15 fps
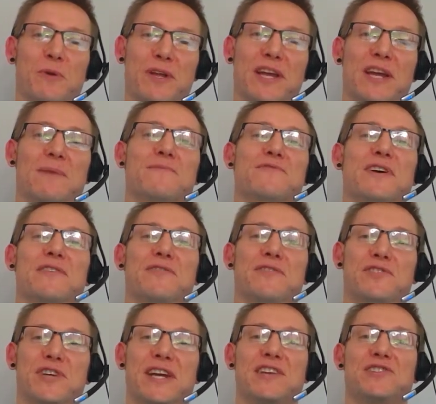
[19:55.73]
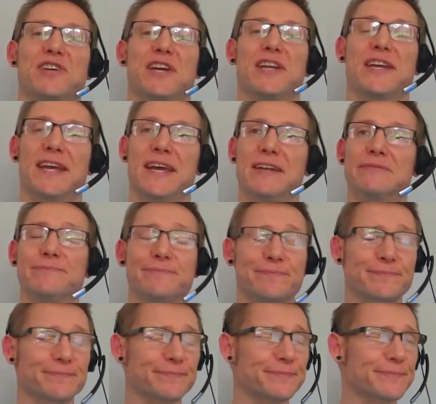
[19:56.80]
and when it comes around to changing it again,
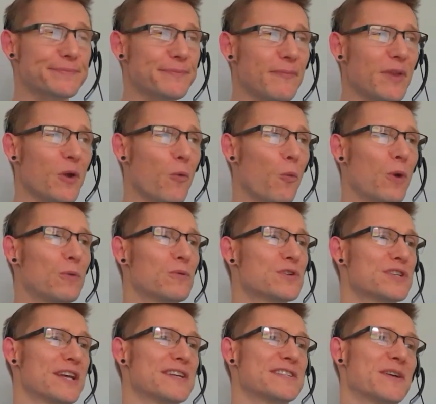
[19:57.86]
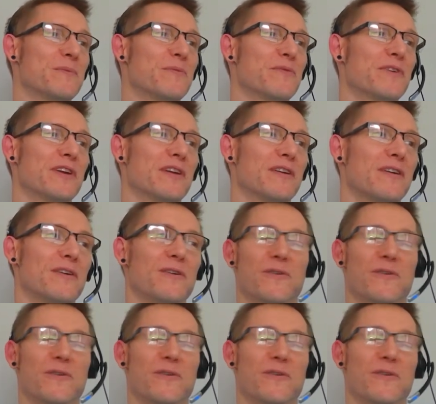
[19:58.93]
we will set something